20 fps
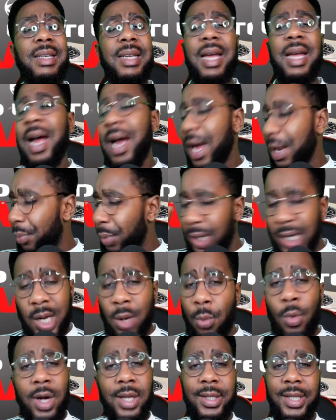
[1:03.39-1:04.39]
Uh, we
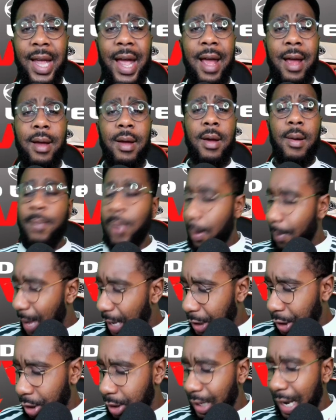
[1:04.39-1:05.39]
didn't want that, but
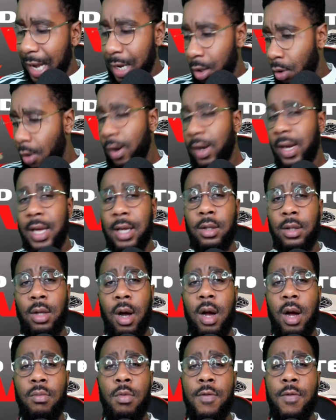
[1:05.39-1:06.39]
Manchester United got it
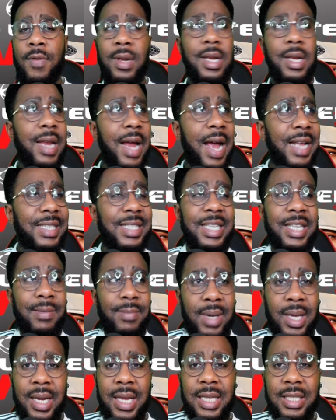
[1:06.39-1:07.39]
done within 19
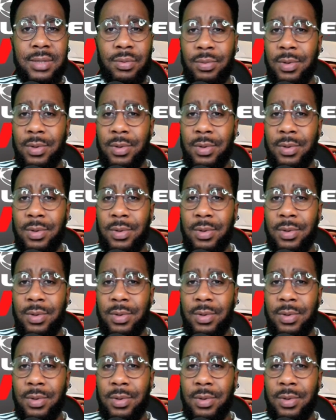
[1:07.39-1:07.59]
minutes.